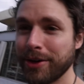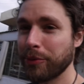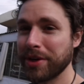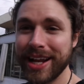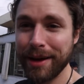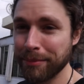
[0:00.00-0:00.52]
We
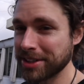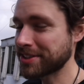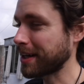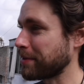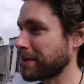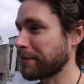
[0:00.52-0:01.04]
didn't have much
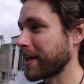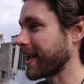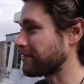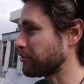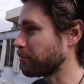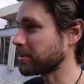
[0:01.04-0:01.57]
time in there. They
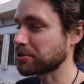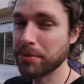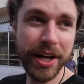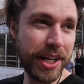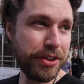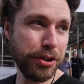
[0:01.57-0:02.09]
got too much
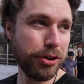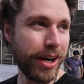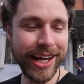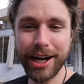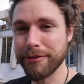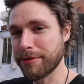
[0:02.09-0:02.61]
bread to
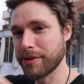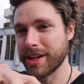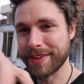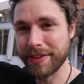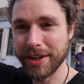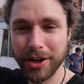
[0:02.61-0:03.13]
crank out for
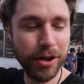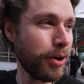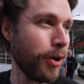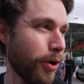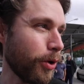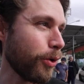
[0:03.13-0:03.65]
like the
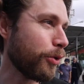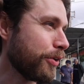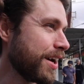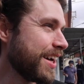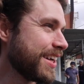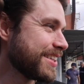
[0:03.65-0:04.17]
whole
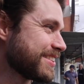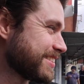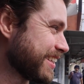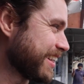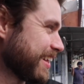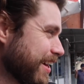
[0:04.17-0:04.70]

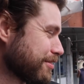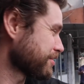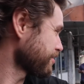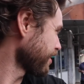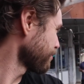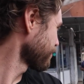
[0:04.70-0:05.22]
city. That was incredible